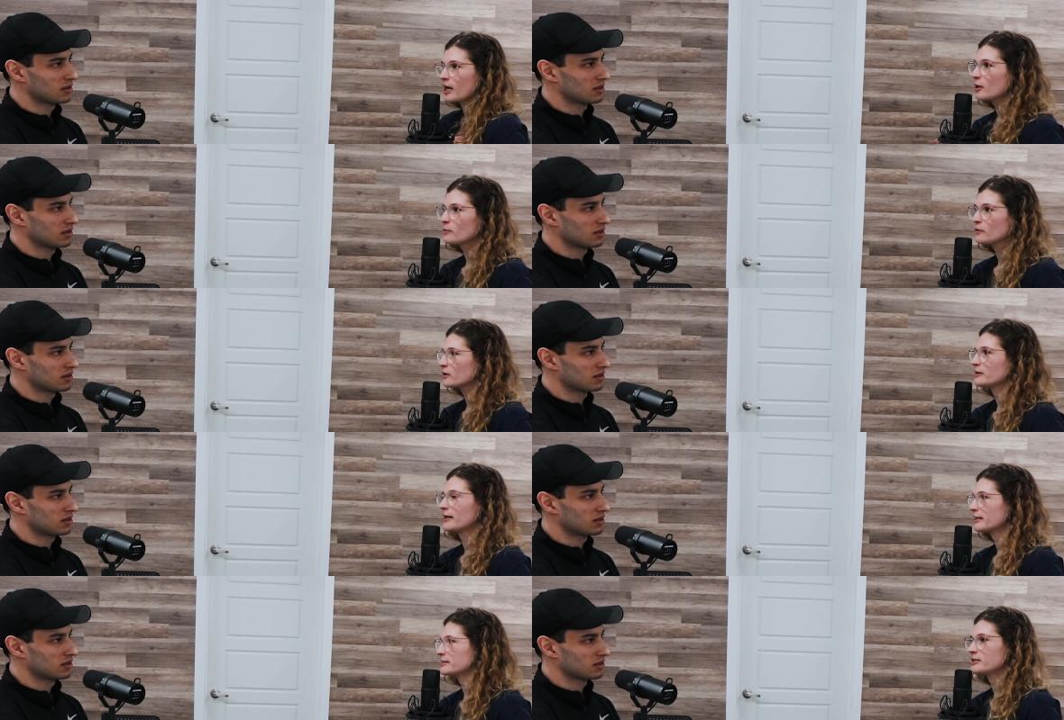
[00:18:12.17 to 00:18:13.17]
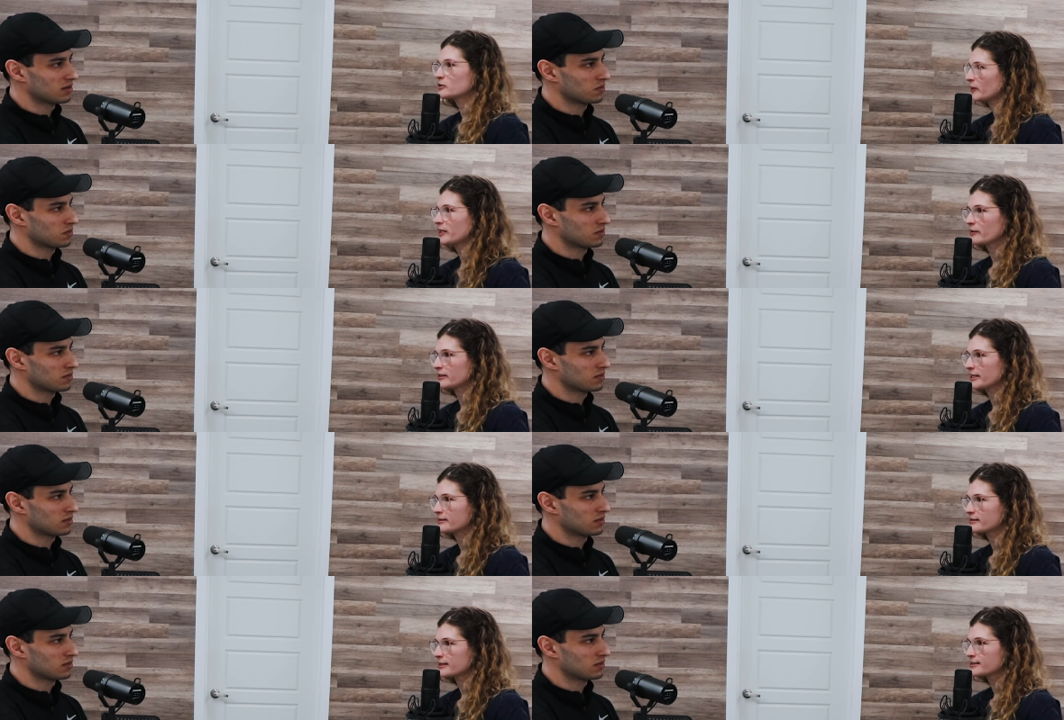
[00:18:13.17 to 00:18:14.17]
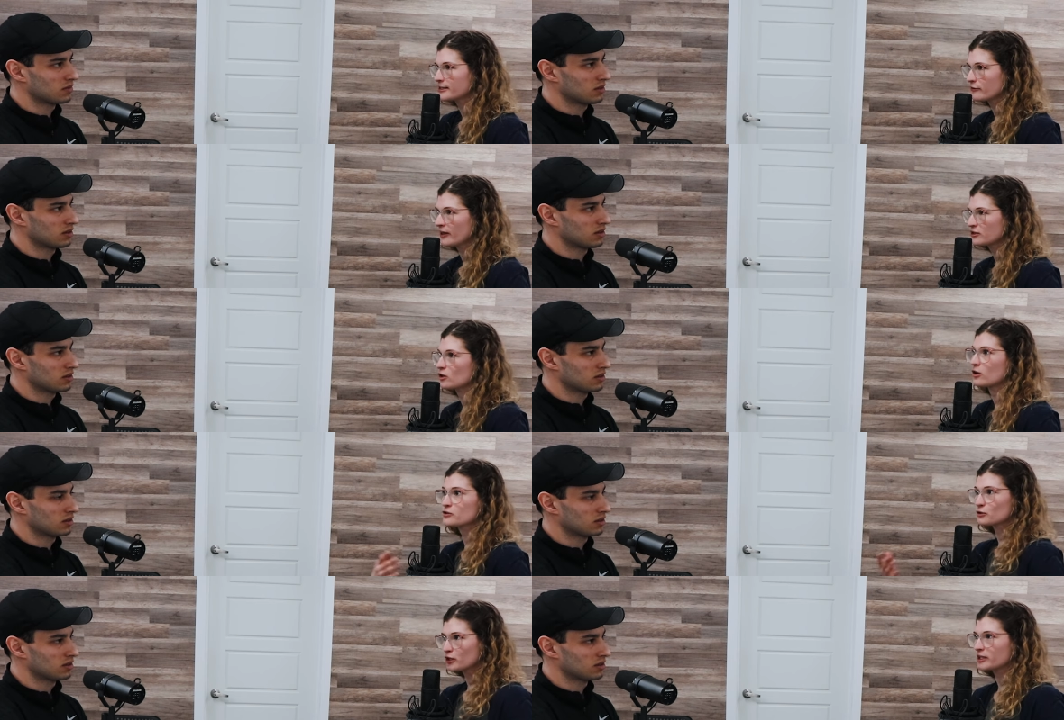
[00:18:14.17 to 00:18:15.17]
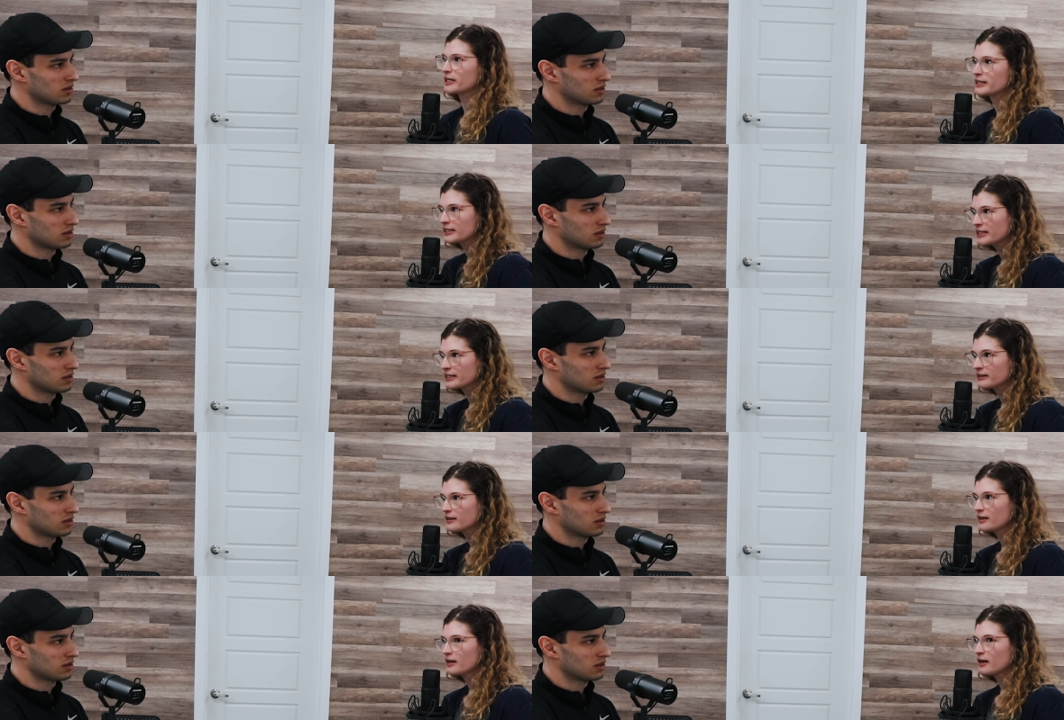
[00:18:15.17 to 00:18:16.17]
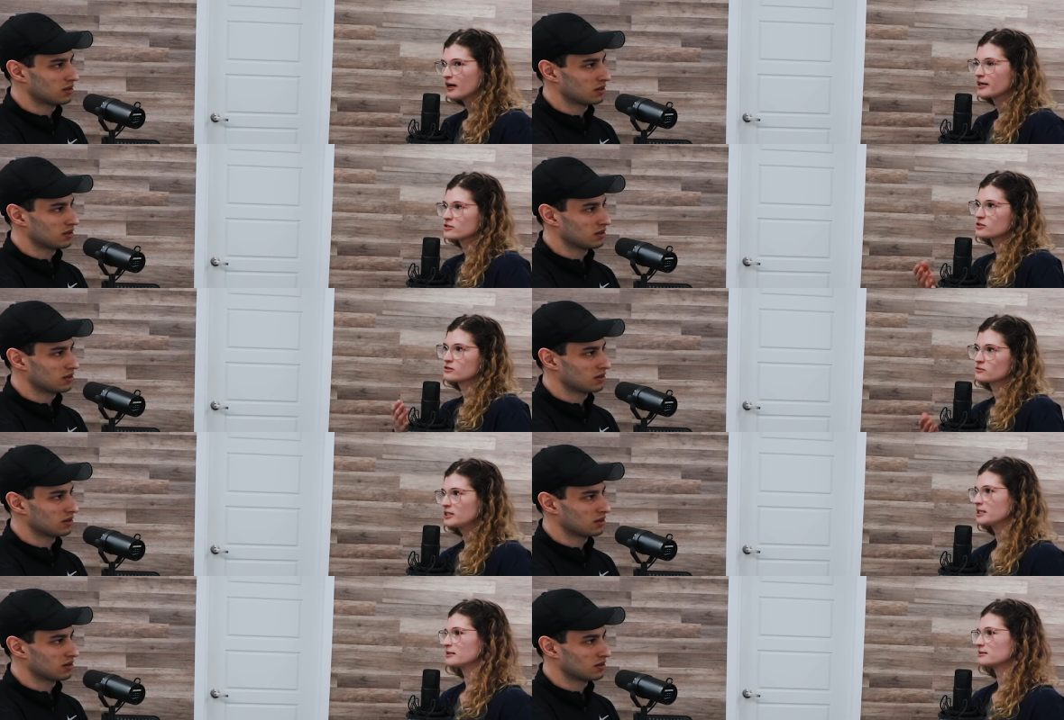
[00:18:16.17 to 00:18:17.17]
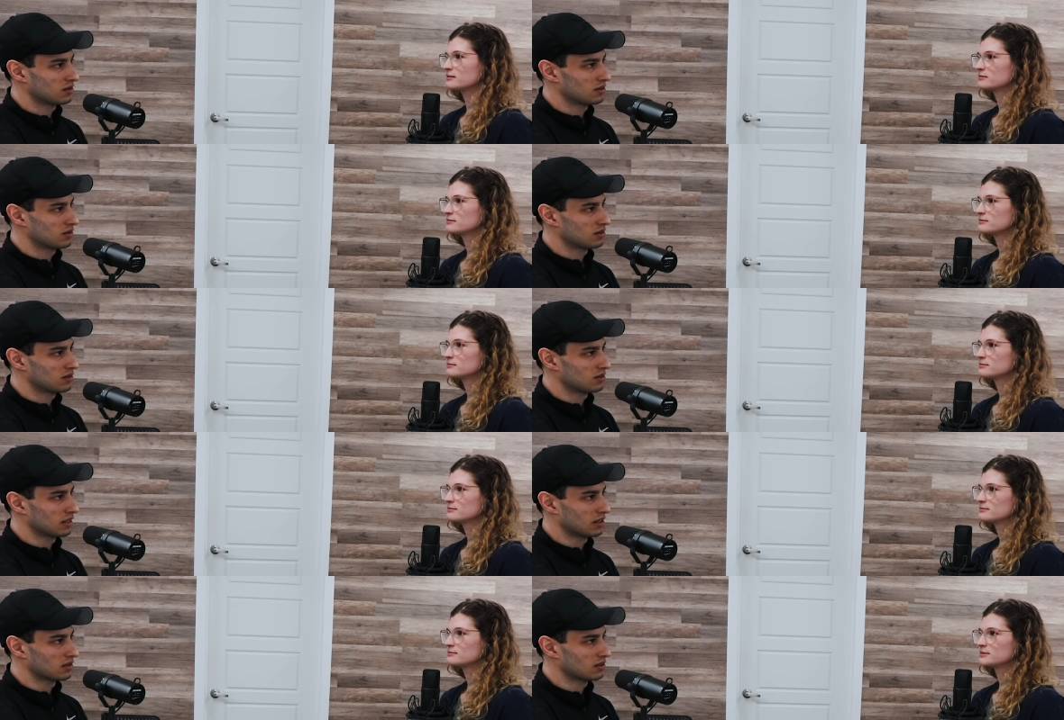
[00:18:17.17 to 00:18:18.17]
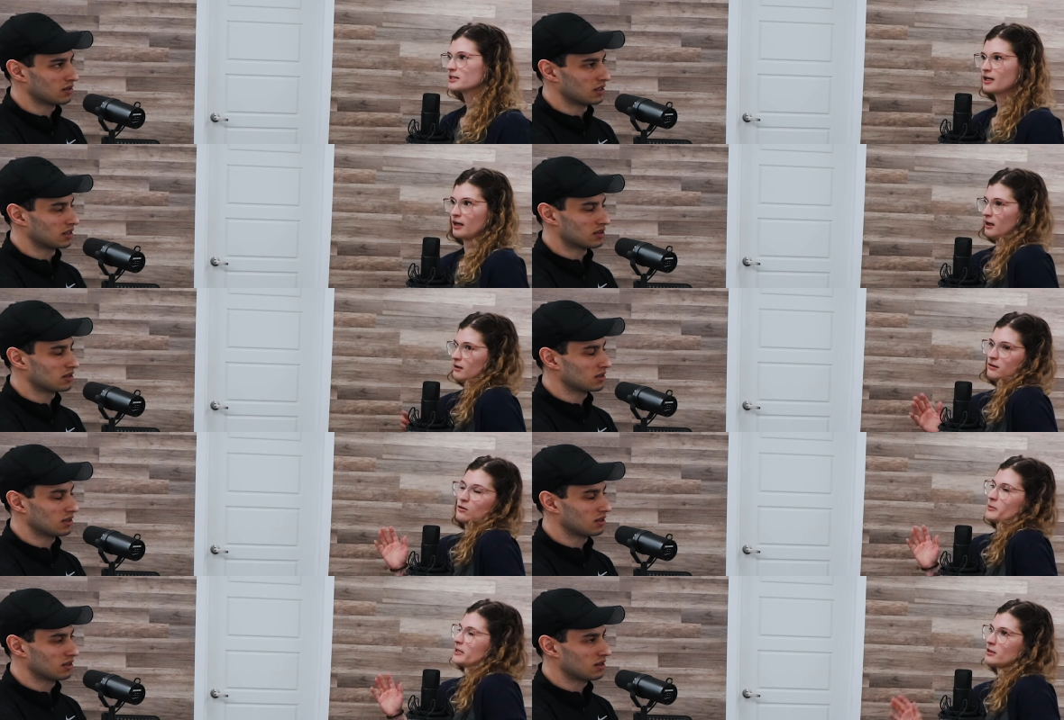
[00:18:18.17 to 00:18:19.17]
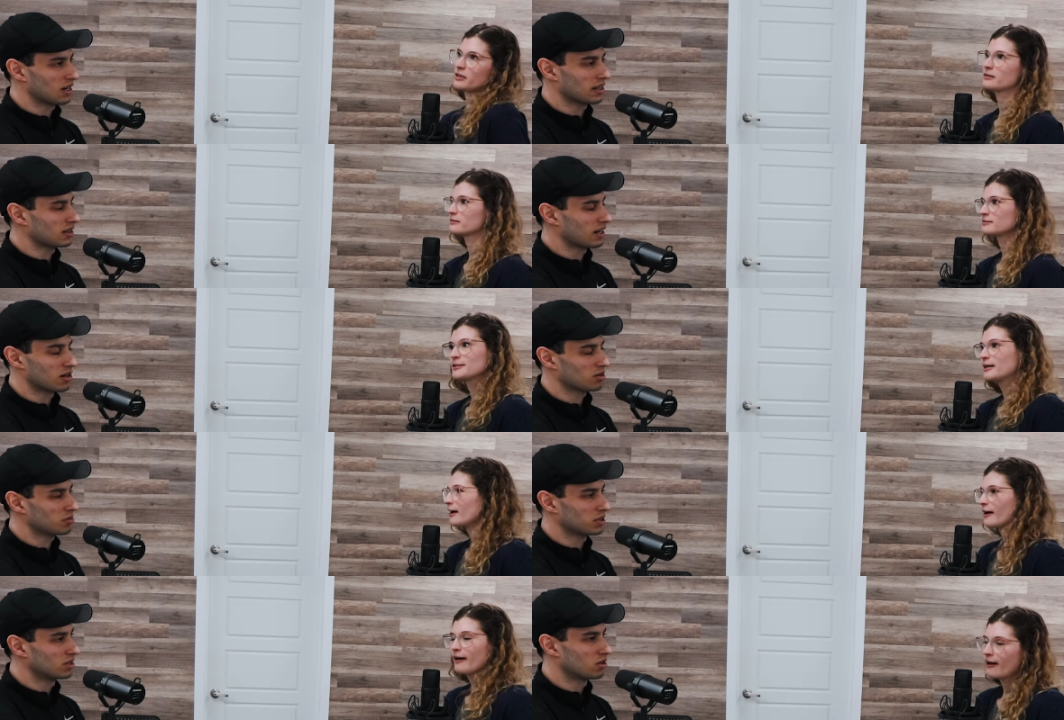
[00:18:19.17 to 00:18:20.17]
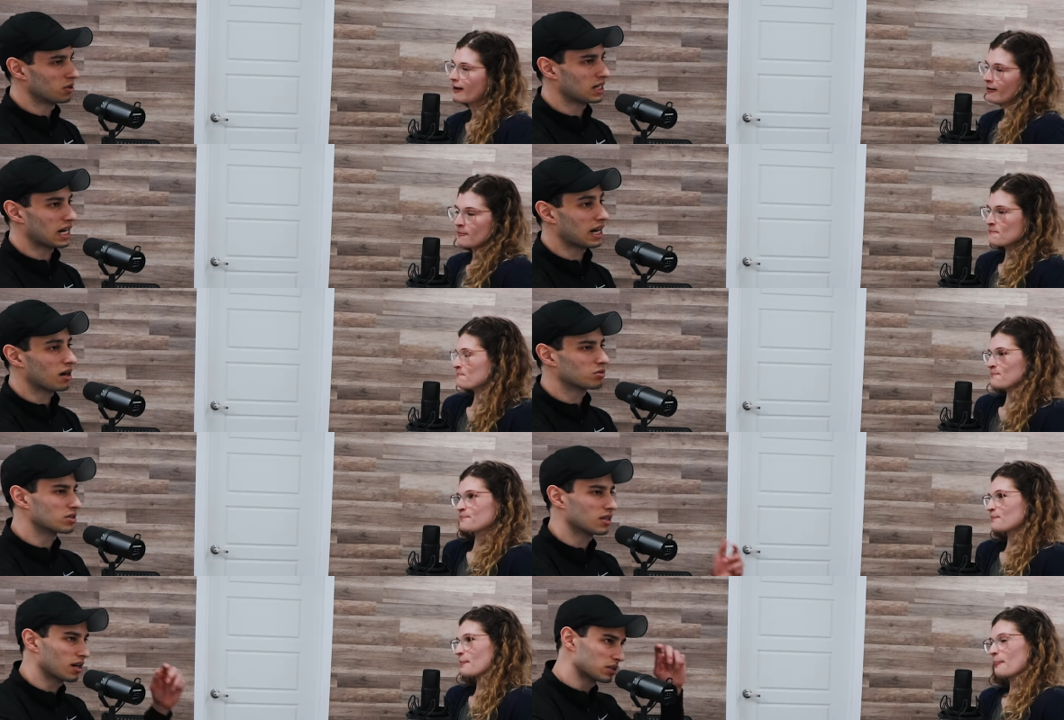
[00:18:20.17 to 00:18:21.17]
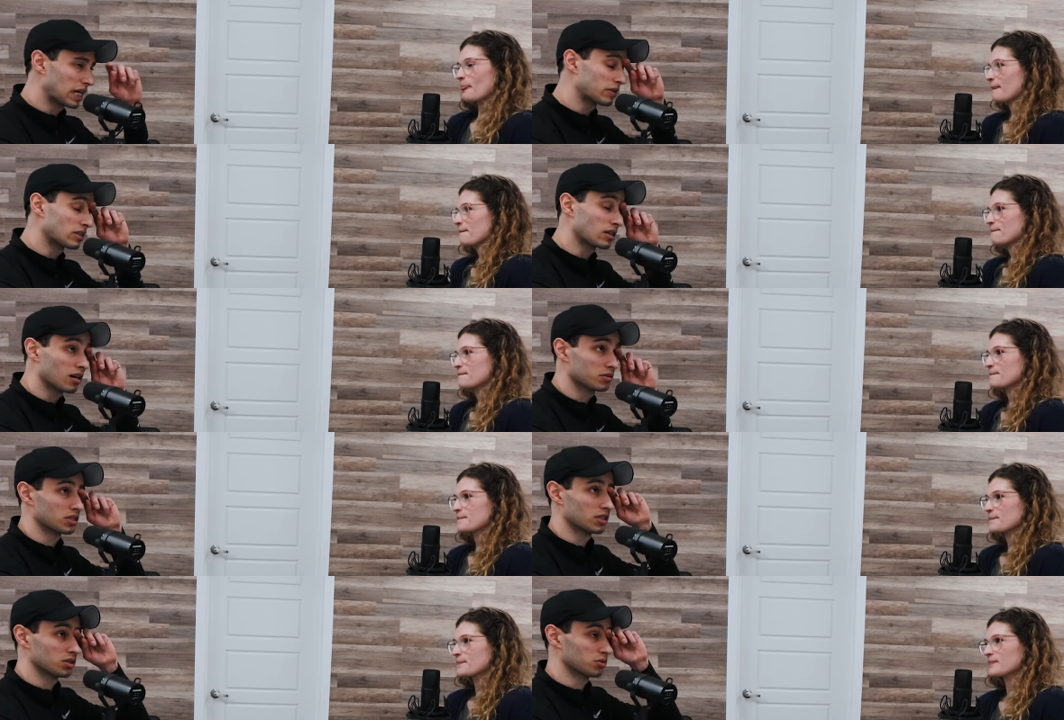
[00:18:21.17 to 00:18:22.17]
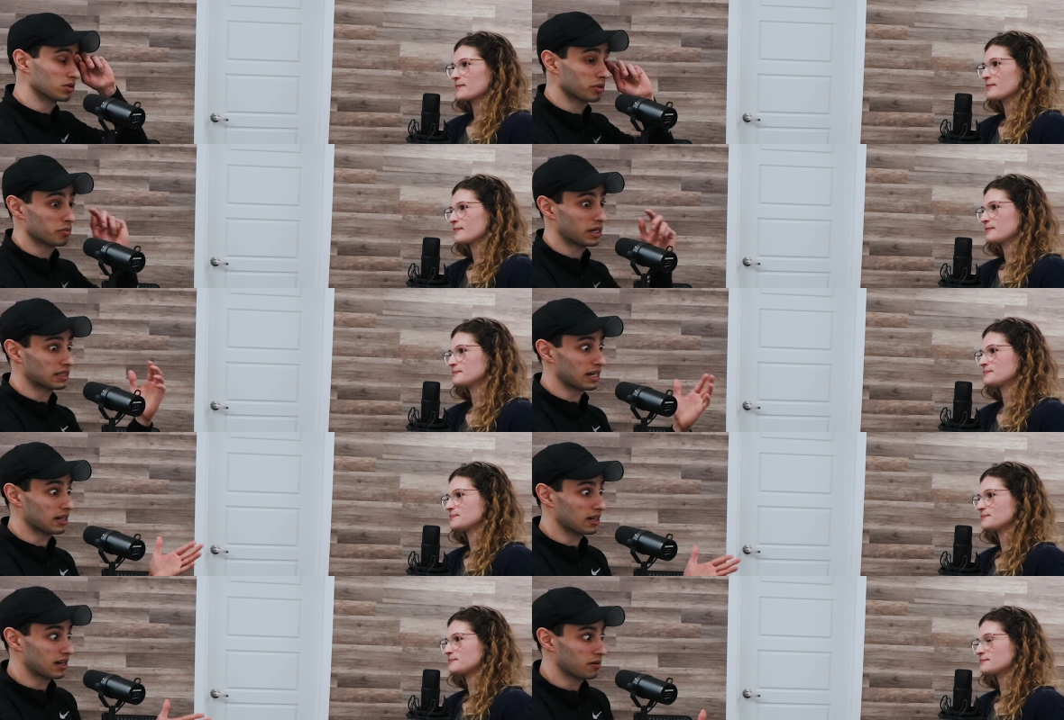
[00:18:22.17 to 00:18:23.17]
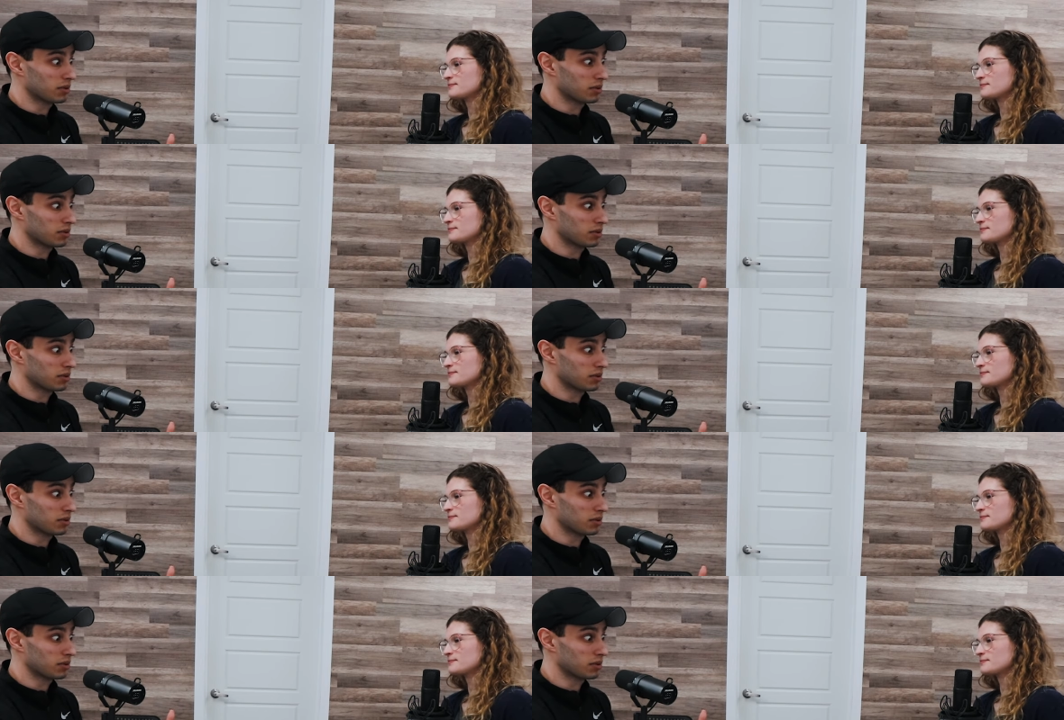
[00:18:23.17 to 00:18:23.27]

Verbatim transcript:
Speaker 1: I work 19, 20 hour days. Instead of having to also cook and clean, I just reheat.
Speaker 2: Yeah. And it's, oh my God. I, I don't think, you know what? I was, I was having a conversation with someone about that. I'm